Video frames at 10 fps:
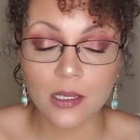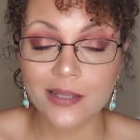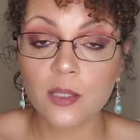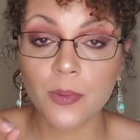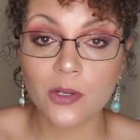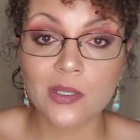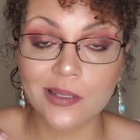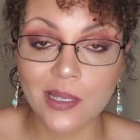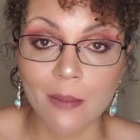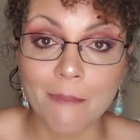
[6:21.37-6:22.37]
It's a
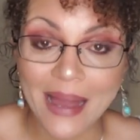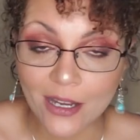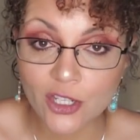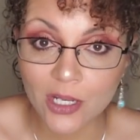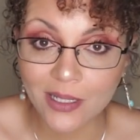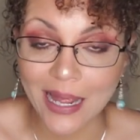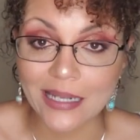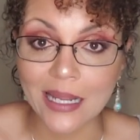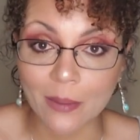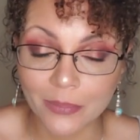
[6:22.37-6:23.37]
person's compassion
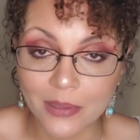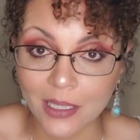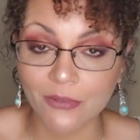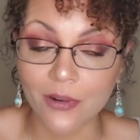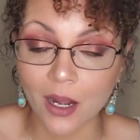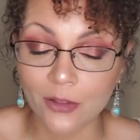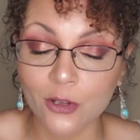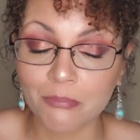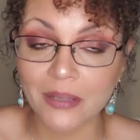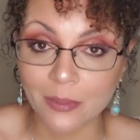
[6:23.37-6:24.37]
and empathy for
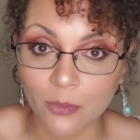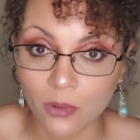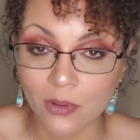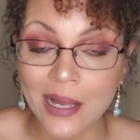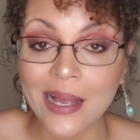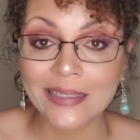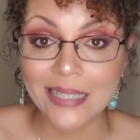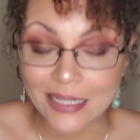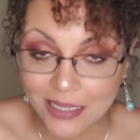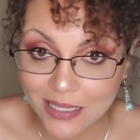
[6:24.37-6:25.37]
other people
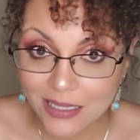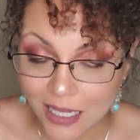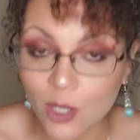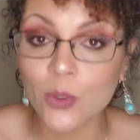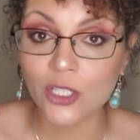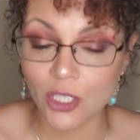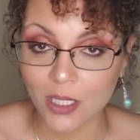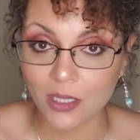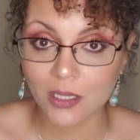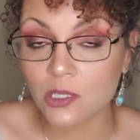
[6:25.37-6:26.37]
that
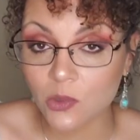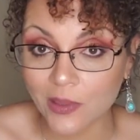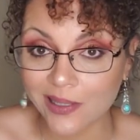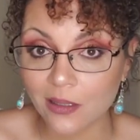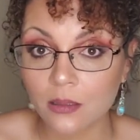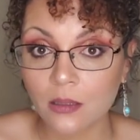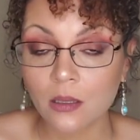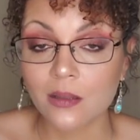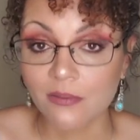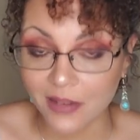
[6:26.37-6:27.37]
distinguishes between
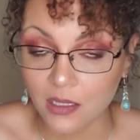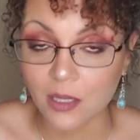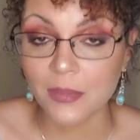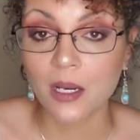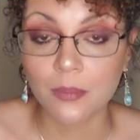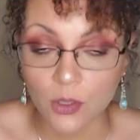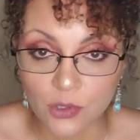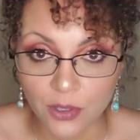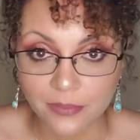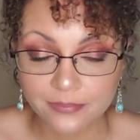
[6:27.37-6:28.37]
the victim and
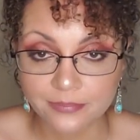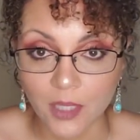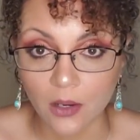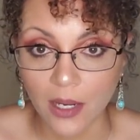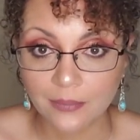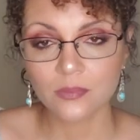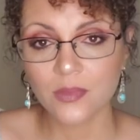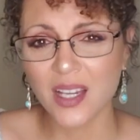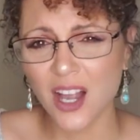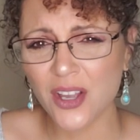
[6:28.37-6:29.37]
abuser. Okay,
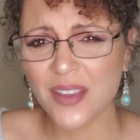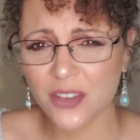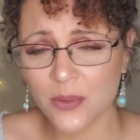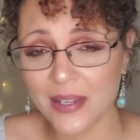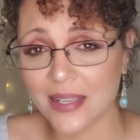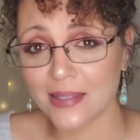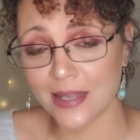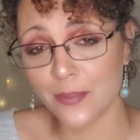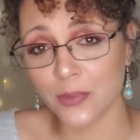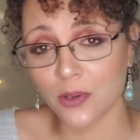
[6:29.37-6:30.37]
I'll give you an
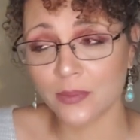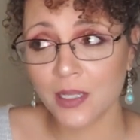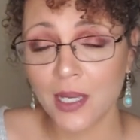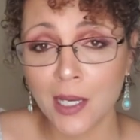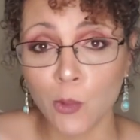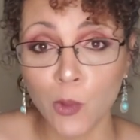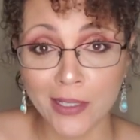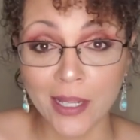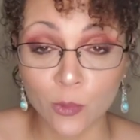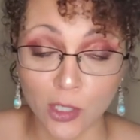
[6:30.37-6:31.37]
example,
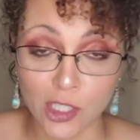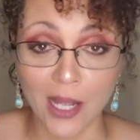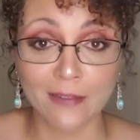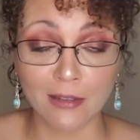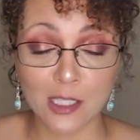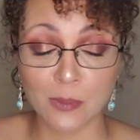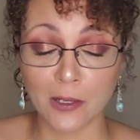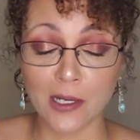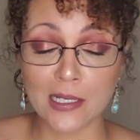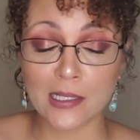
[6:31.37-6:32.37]
one in which I've
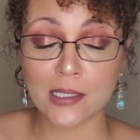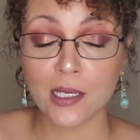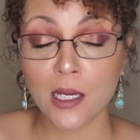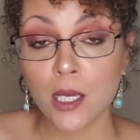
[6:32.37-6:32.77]
experienced.